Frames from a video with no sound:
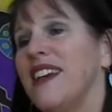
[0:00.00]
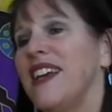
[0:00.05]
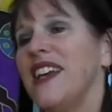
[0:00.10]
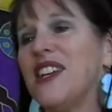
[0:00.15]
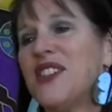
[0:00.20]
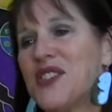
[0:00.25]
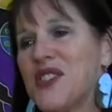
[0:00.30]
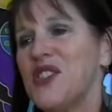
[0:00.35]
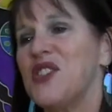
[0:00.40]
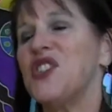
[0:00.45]

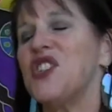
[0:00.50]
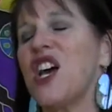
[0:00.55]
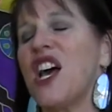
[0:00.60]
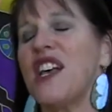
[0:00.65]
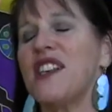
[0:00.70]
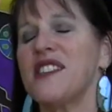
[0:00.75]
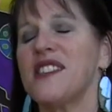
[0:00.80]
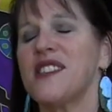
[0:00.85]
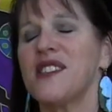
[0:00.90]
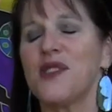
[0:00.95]
It's
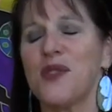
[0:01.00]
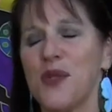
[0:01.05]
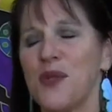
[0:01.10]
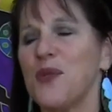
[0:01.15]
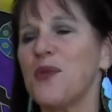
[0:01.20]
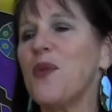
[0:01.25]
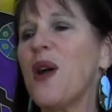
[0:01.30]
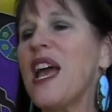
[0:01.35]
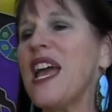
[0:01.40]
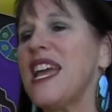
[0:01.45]
just
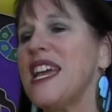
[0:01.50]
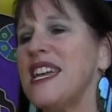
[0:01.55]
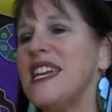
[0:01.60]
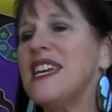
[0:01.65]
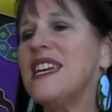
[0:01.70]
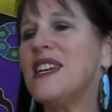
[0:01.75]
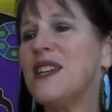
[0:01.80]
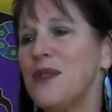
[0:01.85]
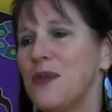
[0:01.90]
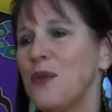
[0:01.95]
the way
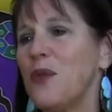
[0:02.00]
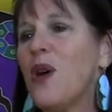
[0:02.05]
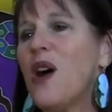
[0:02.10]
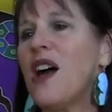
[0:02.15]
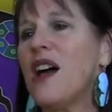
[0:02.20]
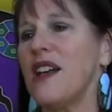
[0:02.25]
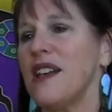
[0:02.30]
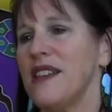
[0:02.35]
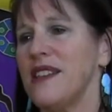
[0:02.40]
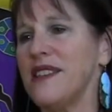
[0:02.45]
it
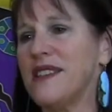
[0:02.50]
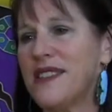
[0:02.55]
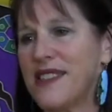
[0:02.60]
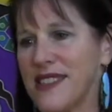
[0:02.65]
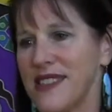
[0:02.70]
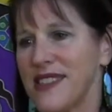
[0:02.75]
was.